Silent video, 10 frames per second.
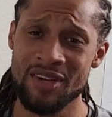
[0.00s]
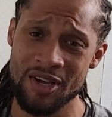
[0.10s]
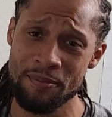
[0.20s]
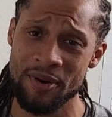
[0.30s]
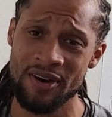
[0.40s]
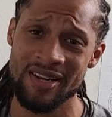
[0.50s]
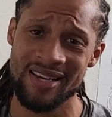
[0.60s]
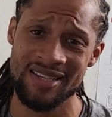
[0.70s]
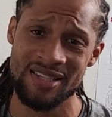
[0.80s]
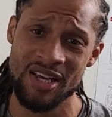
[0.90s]
Good part
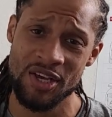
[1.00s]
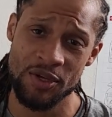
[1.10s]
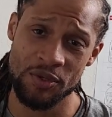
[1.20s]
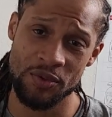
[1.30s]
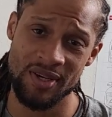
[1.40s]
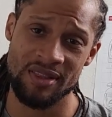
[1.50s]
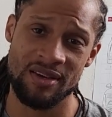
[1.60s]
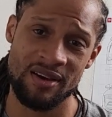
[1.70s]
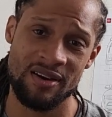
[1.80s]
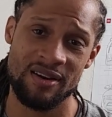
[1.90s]
is you get the
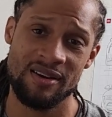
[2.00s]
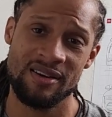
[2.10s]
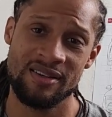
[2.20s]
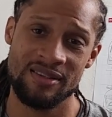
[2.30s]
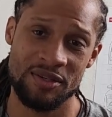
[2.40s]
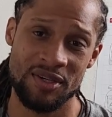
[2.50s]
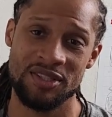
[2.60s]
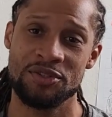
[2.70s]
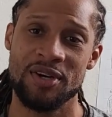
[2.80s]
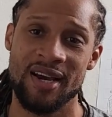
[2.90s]
car, you get
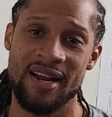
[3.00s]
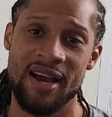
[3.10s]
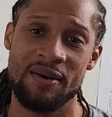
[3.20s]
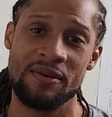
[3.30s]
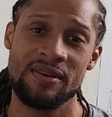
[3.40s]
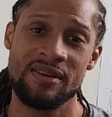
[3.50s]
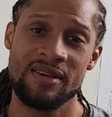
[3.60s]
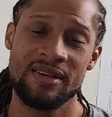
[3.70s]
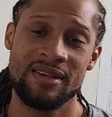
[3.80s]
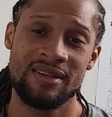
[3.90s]
to try it out,
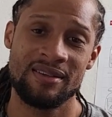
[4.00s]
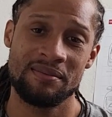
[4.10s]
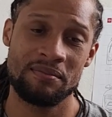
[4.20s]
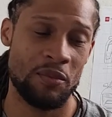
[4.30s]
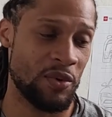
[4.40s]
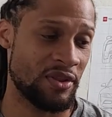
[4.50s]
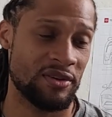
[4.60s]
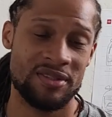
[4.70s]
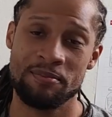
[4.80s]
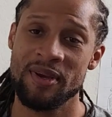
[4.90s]

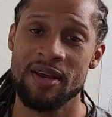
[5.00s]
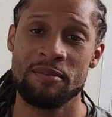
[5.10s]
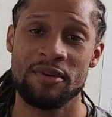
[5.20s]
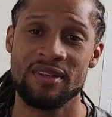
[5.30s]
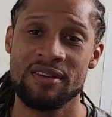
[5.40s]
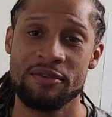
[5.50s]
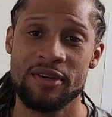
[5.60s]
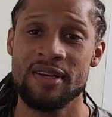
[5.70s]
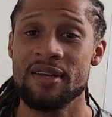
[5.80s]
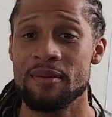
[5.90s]
whether it's pickup or
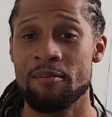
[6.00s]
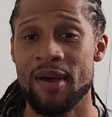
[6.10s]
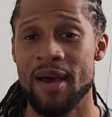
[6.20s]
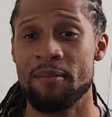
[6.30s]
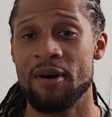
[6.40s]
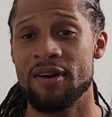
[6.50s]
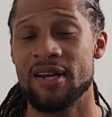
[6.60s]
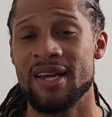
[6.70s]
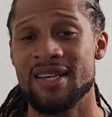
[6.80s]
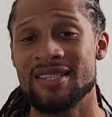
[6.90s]
delivery. Bad
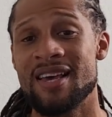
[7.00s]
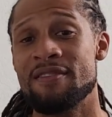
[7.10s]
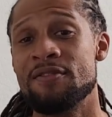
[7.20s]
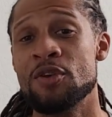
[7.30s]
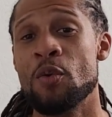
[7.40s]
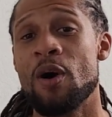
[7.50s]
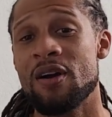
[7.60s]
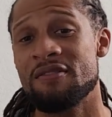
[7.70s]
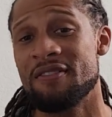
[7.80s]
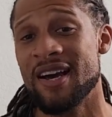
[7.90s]
part is if you
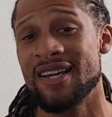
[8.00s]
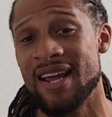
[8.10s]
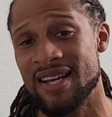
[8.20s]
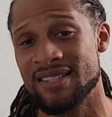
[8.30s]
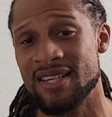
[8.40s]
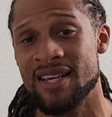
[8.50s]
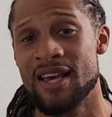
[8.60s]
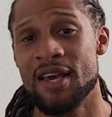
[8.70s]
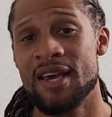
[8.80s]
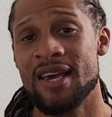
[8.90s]
are financing,
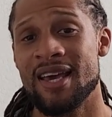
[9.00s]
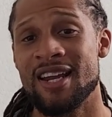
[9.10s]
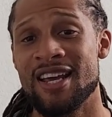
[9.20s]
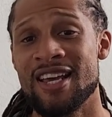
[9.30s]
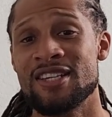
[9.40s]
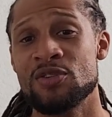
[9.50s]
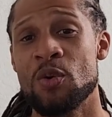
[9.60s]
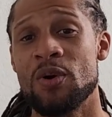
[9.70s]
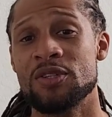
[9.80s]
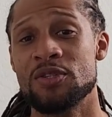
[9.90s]
it is
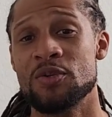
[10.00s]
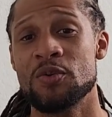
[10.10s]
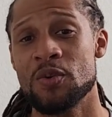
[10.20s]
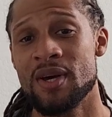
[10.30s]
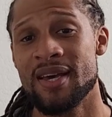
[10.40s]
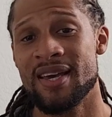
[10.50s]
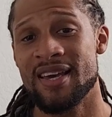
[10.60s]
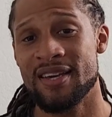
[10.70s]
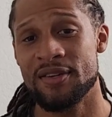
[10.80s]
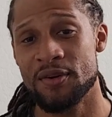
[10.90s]
going to
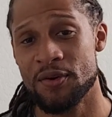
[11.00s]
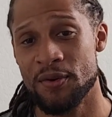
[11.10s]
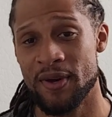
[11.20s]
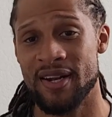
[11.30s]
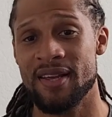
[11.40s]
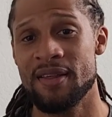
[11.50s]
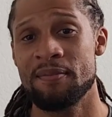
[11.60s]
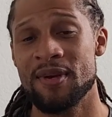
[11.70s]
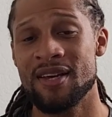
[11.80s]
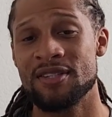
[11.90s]
hit your credit
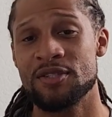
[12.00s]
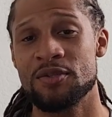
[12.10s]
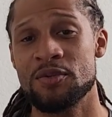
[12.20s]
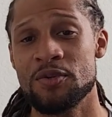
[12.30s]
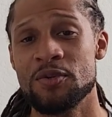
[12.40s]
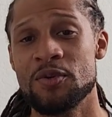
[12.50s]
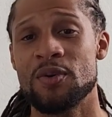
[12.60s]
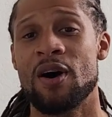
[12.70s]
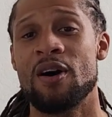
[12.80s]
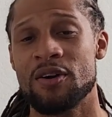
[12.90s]
because you do
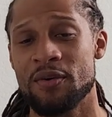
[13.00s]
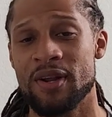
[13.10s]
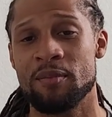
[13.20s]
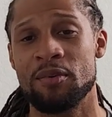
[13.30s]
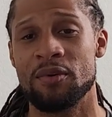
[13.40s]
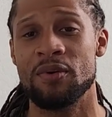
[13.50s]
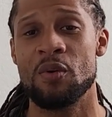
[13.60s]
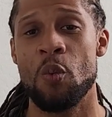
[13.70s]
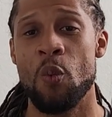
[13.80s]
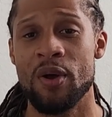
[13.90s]
a hard credit pull
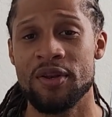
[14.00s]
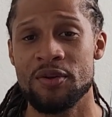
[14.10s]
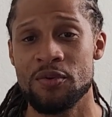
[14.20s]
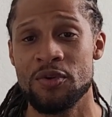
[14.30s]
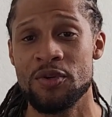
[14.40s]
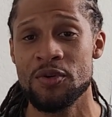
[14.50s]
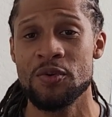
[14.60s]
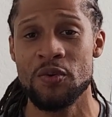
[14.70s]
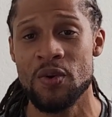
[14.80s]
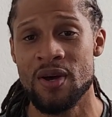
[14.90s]
when you
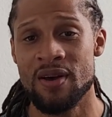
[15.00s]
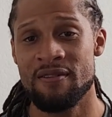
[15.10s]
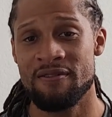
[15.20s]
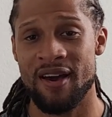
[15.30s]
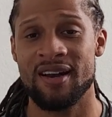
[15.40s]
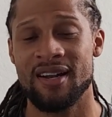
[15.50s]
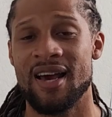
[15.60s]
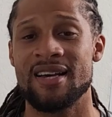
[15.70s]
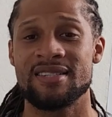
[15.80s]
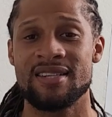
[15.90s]
do
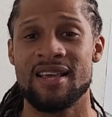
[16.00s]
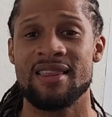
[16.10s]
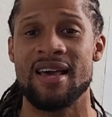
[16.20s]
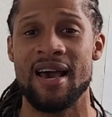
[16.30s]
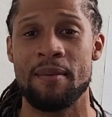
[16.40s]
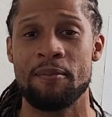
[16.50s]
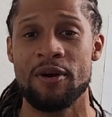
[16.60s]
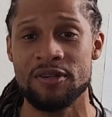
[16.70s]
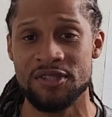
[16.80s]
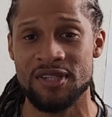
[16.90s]
finalize that
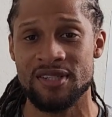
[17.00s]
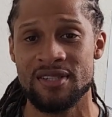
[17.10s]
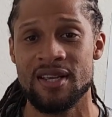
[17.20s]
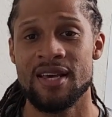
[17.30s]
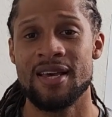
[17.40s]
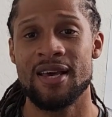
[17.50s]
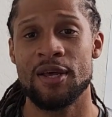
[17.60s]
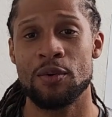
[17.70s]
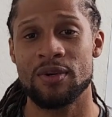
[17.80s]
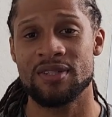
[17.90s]
purchase
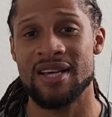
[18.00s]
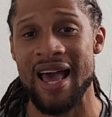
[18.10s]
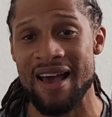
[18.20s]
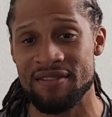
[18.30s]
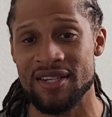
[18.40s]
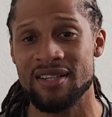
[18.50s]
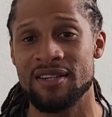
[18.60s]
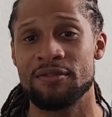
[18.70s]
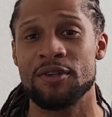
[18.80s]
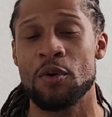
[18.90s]
in order to have it
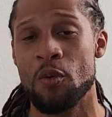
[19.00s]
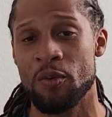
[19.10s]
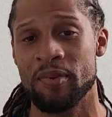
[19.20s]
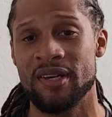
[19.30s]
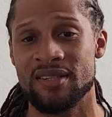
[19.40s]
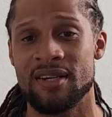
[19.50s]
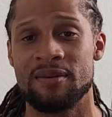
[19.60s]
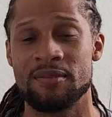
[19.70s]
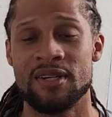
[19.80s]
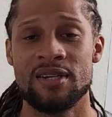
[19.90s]
delivered or picked
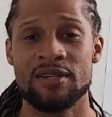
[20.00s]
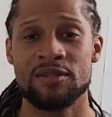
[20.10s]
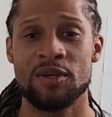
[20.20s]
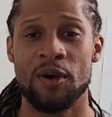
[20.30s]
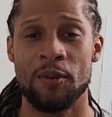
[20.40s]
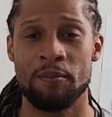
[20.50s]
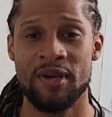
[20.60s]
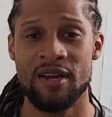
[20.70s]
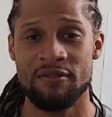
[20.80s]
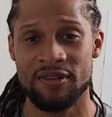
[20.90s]
up. So
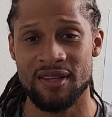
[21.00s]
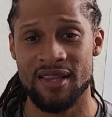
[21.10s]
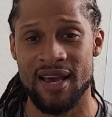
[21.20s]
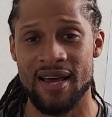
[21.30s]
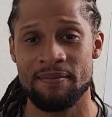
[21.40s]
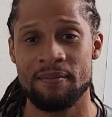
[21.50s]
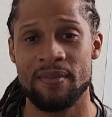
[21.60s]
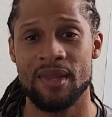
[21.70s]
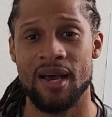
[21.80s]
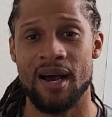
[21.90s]
be careful of that.
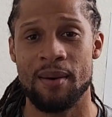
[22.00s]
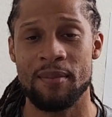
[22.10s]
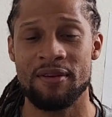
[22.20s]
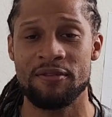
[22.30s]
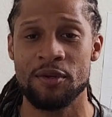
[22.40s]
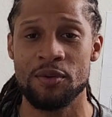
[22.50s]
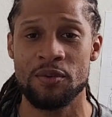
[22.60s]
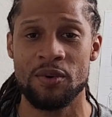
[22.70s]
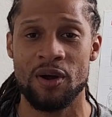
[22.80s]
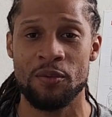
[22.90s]
If
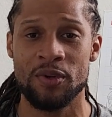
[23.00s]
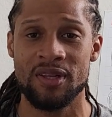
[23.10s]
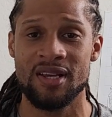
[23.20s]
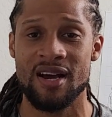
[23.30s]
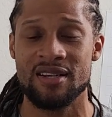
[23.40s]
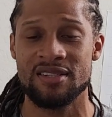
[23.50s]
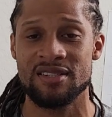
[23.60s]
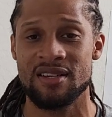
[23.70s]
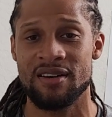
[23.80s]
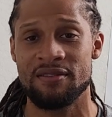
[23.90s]
you are really
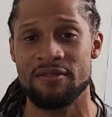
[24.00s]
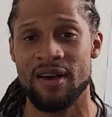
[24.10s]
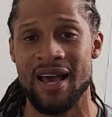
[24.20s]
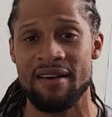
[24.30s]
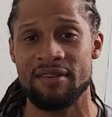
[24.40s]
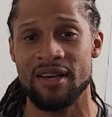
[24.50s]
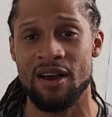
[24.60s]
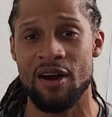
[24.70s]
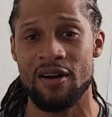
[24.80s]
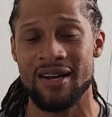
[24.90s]
conscious of having
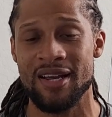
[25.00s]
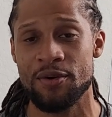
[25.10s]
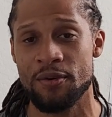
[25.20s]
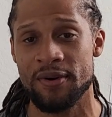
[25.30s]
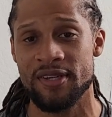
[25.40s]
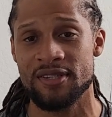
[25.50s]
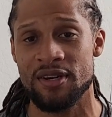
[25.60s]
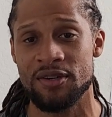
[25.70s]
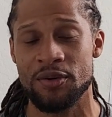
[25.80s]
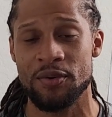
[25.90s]
hard inquiries
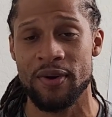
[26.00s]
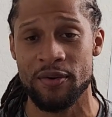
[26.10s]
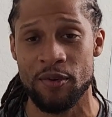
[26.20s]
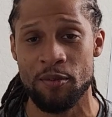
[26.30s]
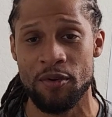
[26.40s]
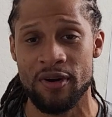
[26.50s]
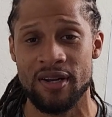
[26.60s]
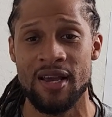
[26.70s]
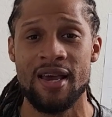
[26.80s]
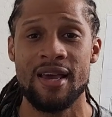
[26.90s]
on your credit
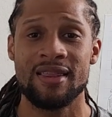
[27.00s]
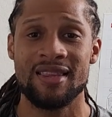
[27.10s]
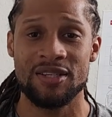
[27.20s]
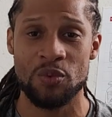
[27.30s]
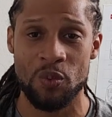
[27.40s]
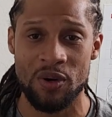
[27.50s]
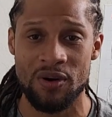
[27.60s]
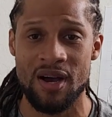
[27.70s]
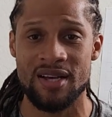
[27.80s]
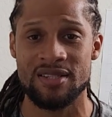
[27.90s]
report, this will
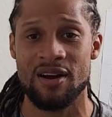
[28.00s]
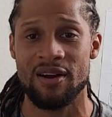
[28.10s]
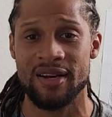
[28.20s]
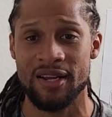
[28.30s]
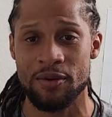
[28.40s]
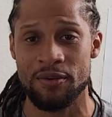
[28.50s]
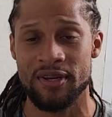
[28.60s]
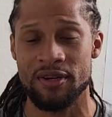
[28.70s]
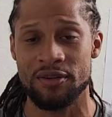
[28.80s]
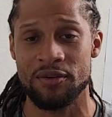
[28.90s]
cause a hard
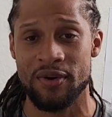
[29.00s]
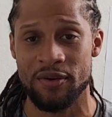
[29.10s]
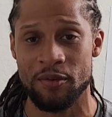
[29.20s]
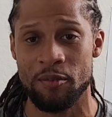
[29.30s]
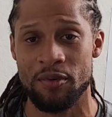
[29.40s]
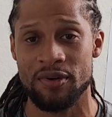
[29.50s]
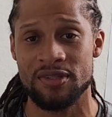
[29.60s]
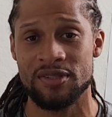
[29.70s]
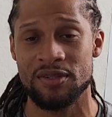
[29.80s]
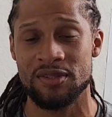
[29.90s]
inquiry on your credit report.
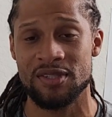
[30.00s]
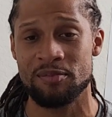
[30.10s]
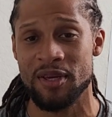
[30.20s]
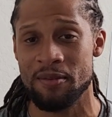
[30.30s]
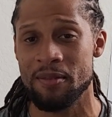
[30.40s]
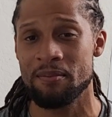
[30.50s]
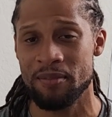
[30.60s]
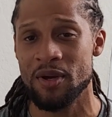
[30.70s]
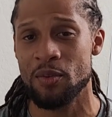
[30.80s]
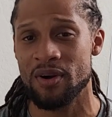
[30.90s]
So just be
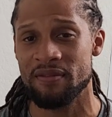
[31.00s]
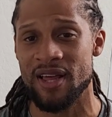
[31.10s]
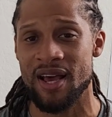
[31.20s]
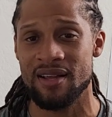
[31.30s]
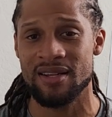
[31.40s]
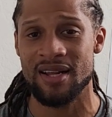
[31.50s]
aware of that.